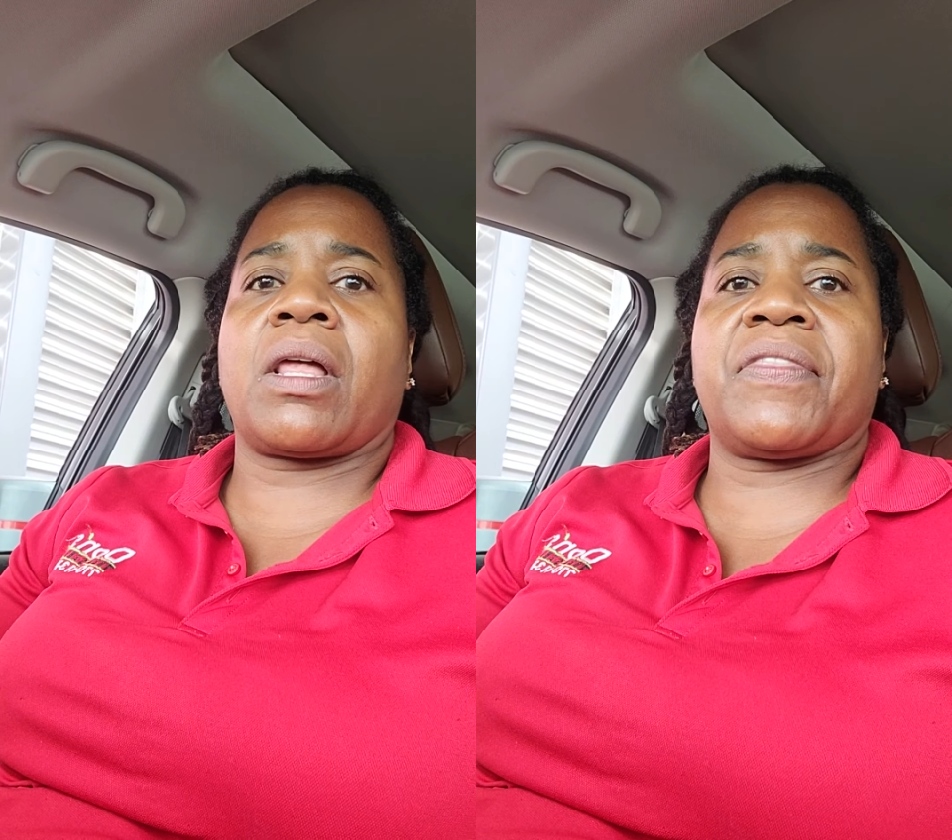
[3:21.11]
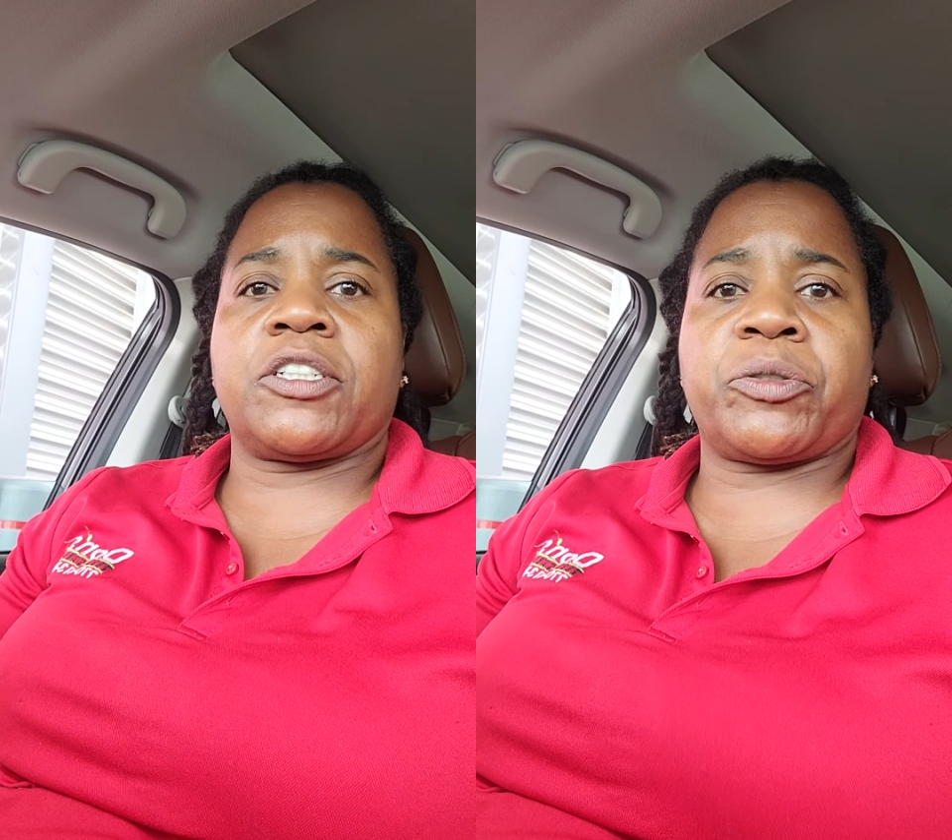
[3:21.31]

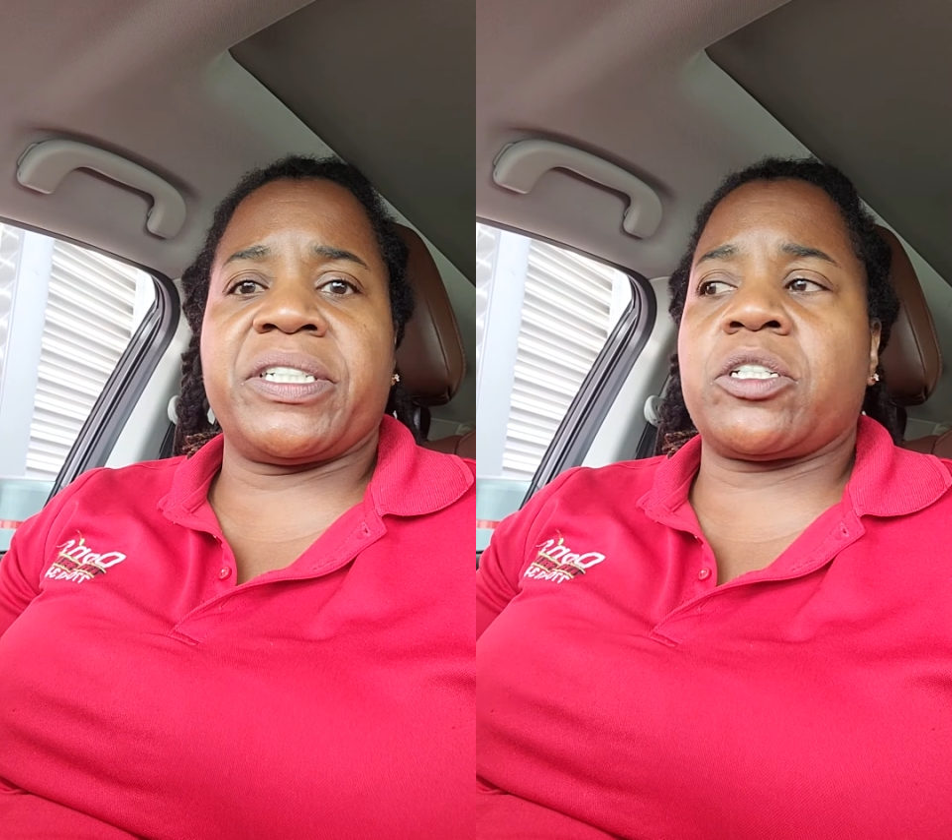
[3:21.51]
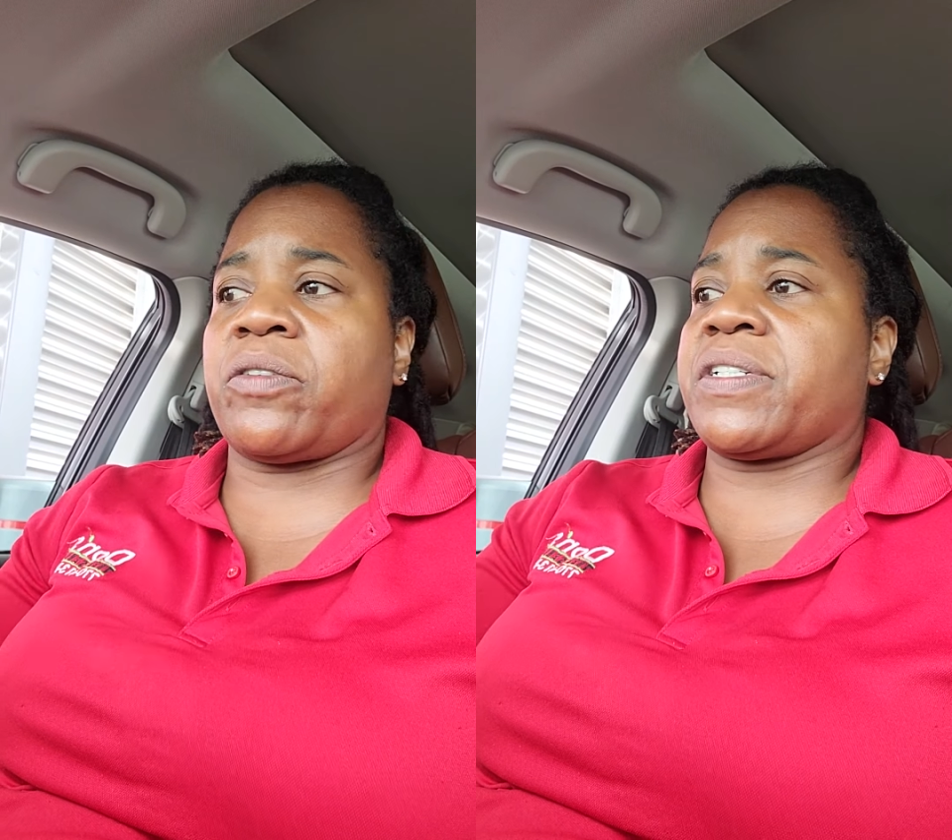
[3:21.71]
the tree
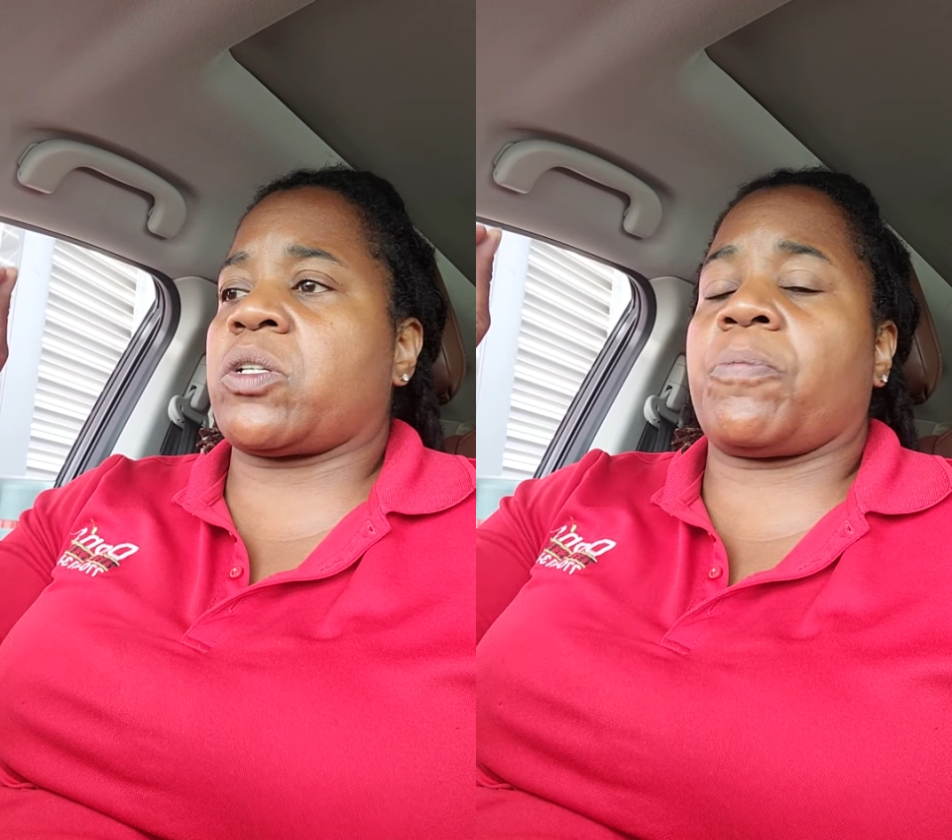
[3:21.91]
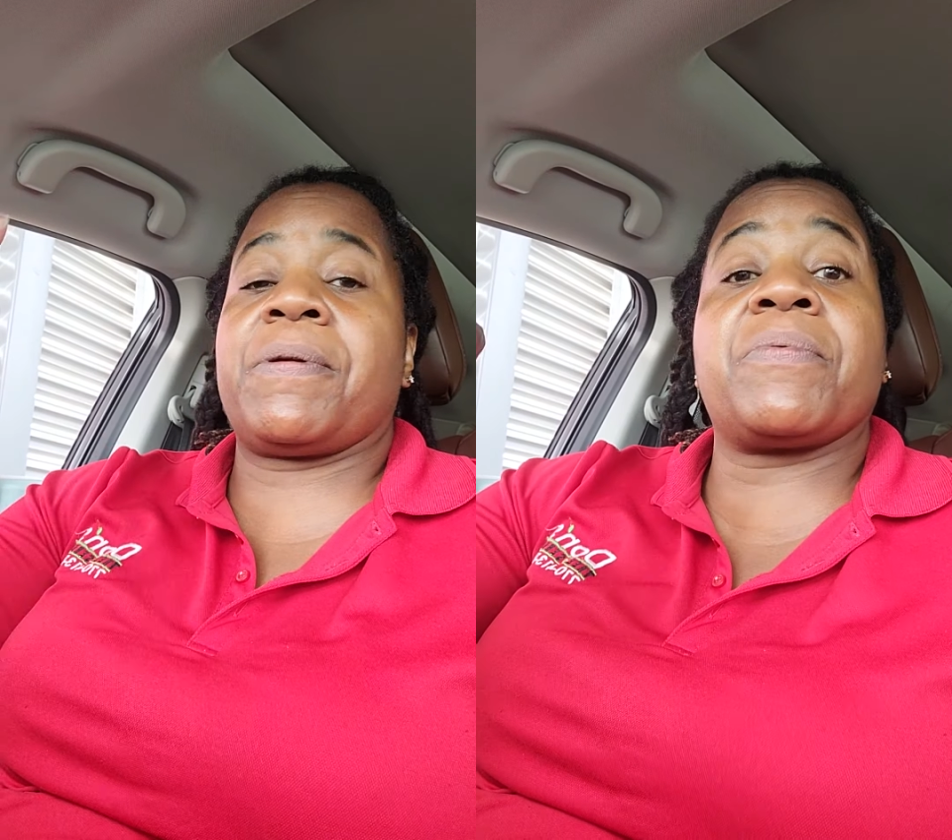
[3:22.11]
service
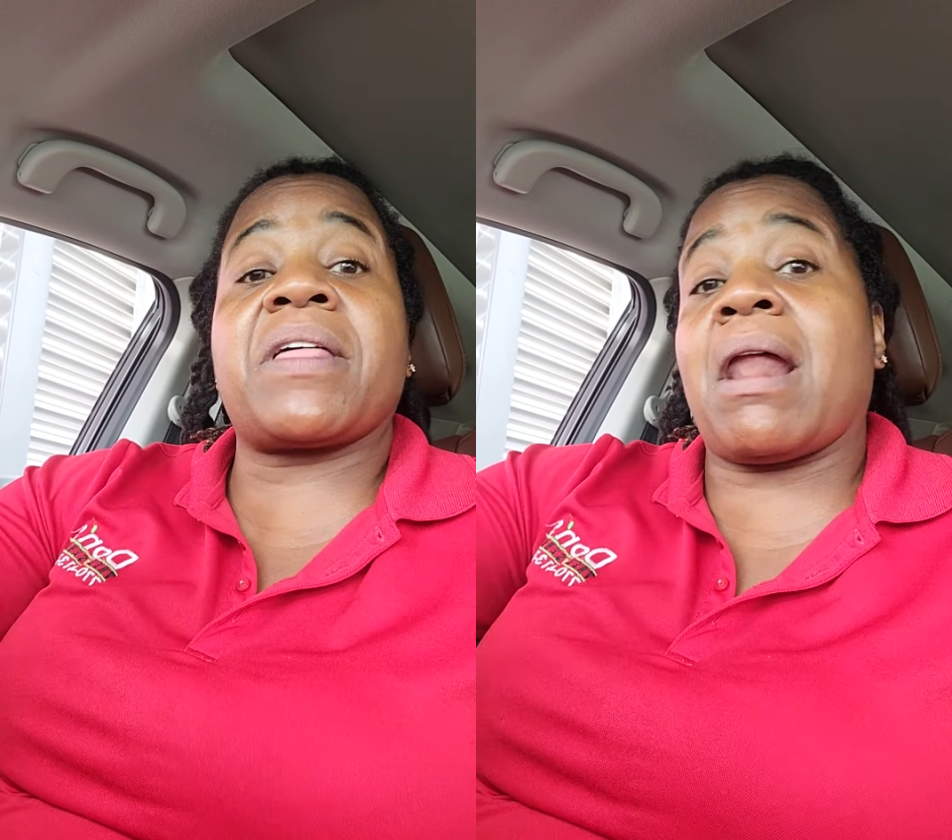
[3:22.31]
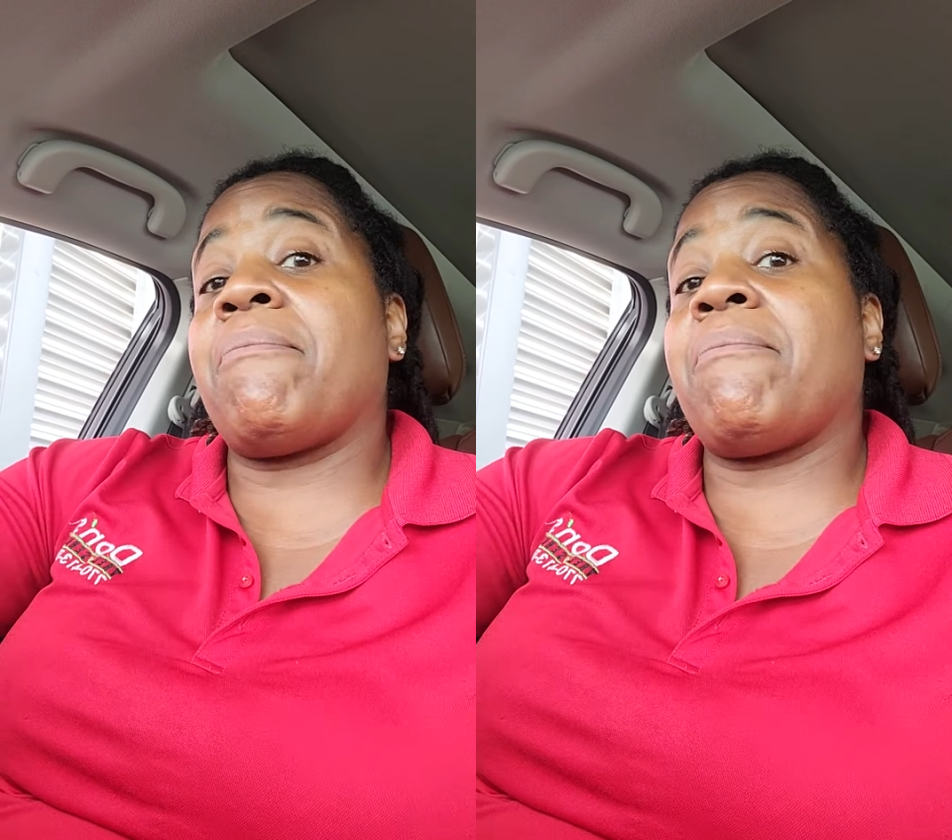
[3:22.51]
or people that I